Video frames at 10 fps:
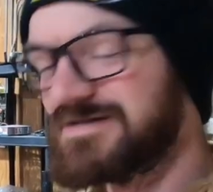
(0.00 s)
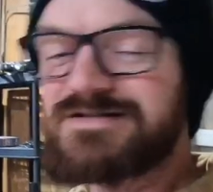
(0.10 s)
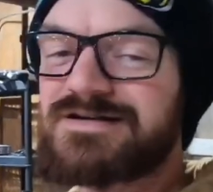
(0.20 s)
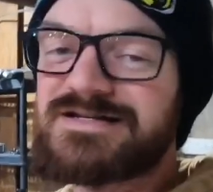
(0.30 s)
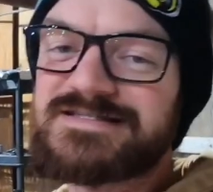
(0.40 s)

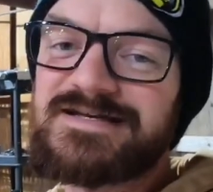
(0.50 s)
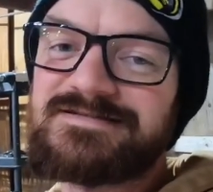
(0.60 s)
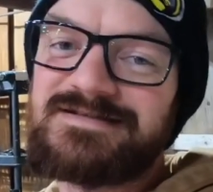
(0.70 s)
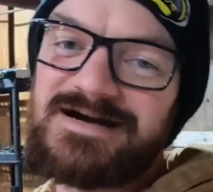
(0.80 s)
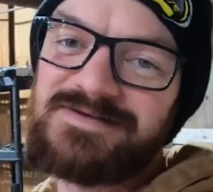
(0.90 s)
like I
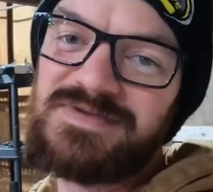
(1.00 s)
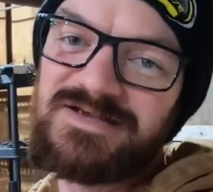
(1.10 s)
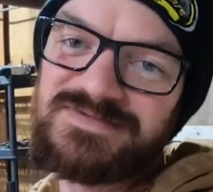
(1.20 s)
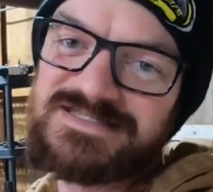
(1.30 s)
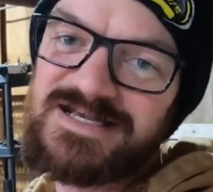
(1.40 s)
said, I
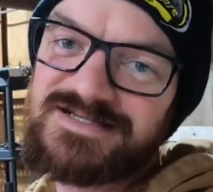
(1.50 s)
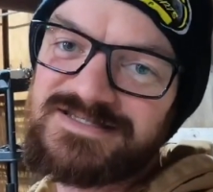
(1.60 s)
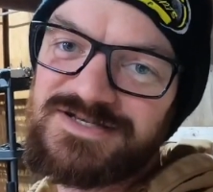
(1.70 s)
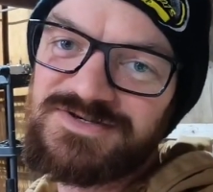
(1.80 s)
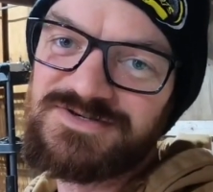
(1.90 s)
make mistakes
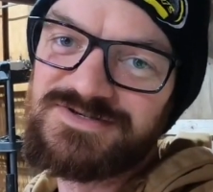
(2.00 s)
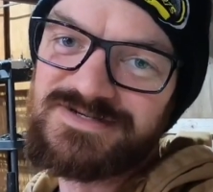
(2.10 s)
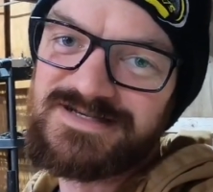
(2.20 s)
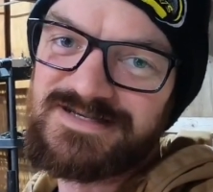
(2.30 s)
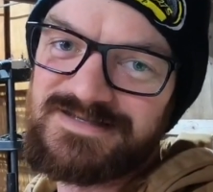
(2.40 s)

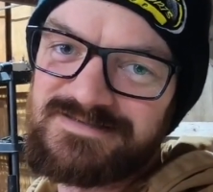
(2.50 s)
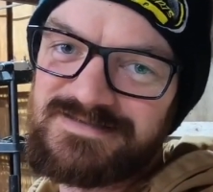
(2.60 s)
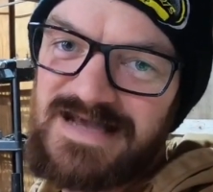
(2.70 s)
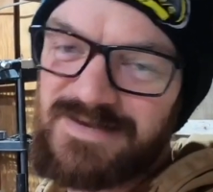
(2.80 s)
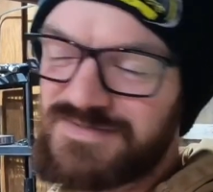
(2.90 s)
too. It
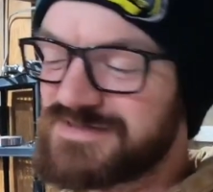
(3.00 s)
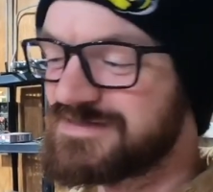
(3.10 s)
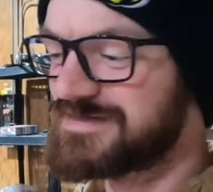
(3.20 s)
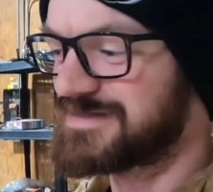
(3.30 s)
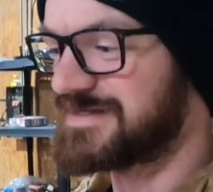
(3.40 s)

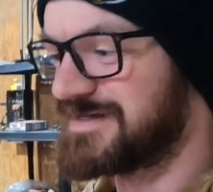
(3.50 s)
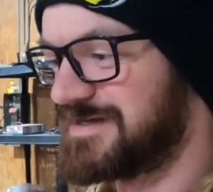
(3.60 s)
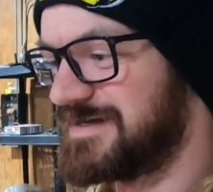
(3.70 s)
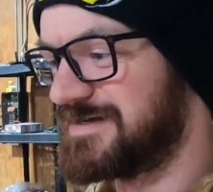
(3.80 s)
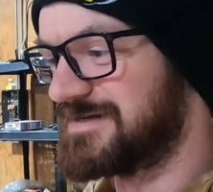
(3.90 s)
happens,
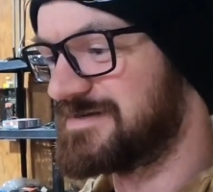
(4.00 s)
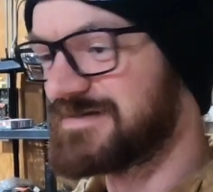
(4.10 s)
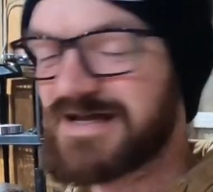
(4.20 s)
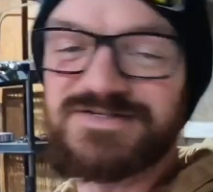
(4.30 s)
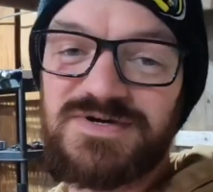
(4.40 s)

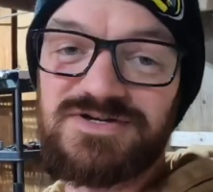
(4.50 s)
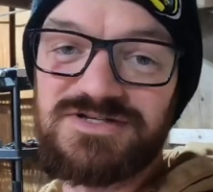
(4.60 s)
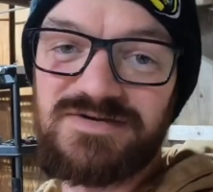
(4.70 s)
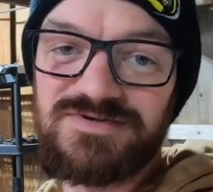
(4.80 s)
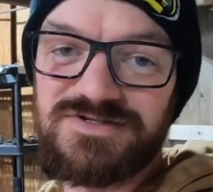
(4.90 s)
and that's why you
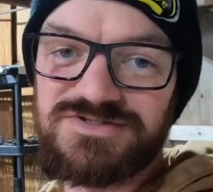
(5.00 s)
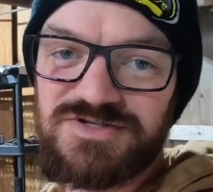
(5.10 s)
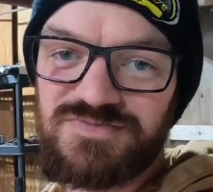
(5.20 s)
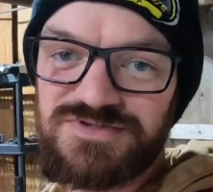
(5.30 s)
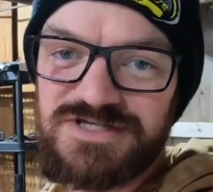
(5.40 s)
double and
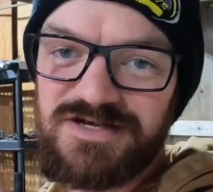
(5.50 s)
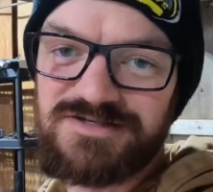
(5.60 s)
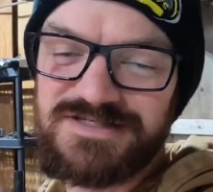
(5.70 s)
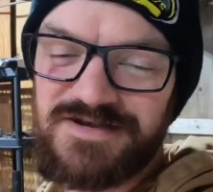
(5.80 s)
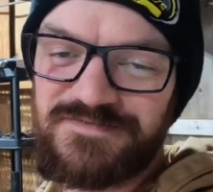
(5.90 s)
triple check
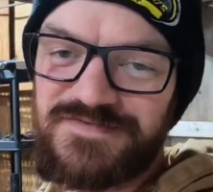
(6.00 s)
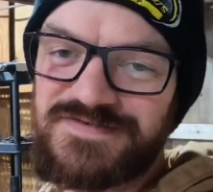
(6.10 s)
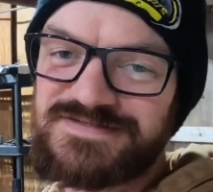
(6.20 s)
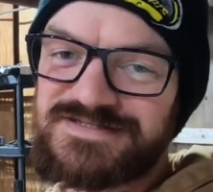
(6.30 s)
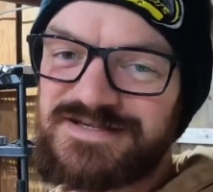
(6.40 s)
yourself.
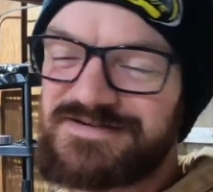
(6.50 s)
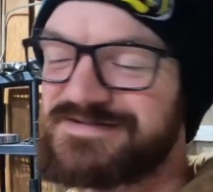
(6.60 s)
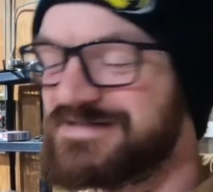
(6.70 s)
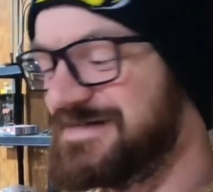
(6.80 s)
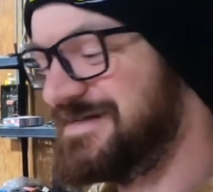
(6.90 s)
So
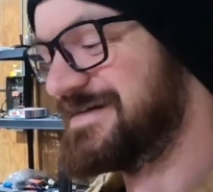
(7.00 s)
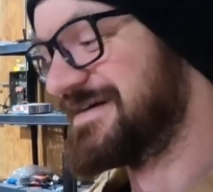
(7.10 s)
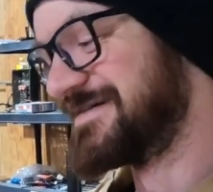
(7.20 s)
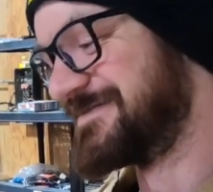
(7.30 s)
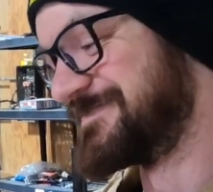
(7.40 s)

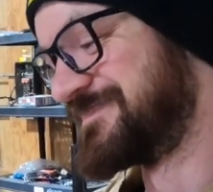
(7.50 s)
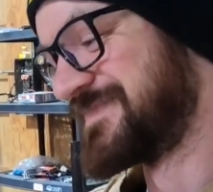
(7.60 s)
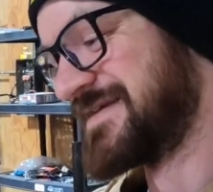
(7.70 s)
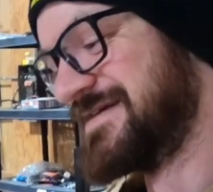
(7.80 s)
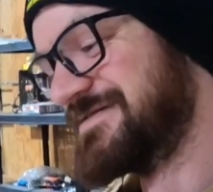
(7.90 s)
we're
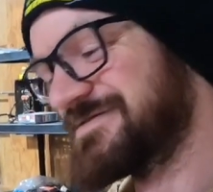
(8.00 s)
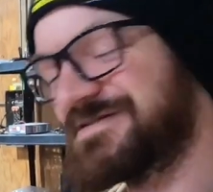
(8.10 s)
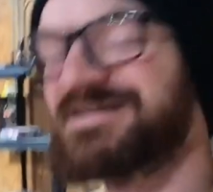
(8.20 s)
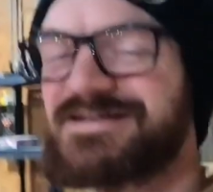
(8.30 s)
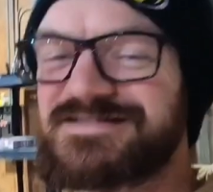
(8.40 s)

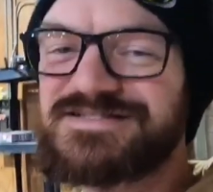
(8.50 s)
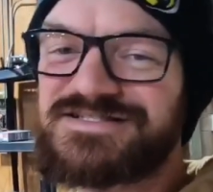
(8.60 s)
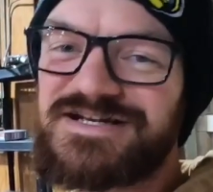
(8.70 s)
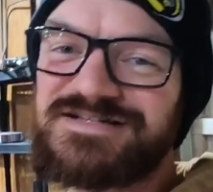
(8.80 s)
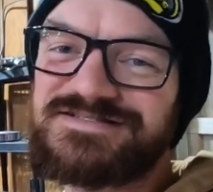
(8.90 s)
gonna get this
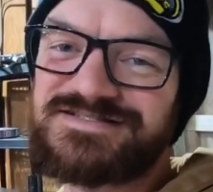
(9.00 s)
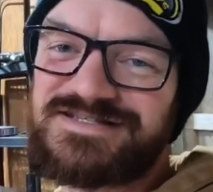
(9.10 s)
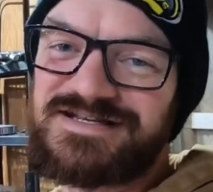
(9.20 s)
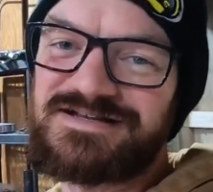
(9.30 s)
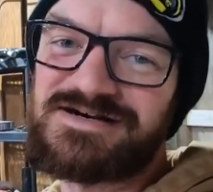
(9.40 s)

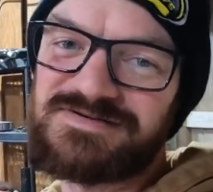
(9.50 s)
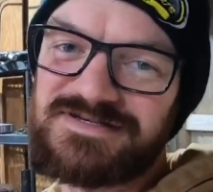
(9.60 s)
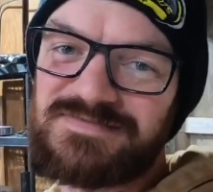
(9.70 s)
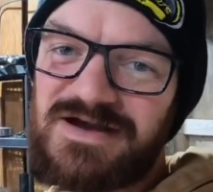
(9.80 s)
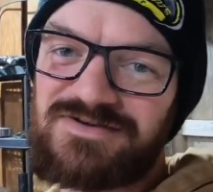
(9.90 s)
changed, and I'll
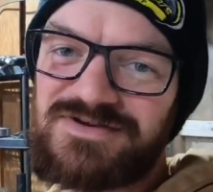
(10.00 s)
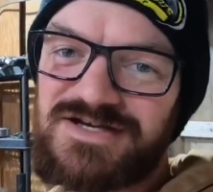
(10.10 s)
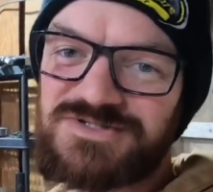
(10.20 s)
get back with you guys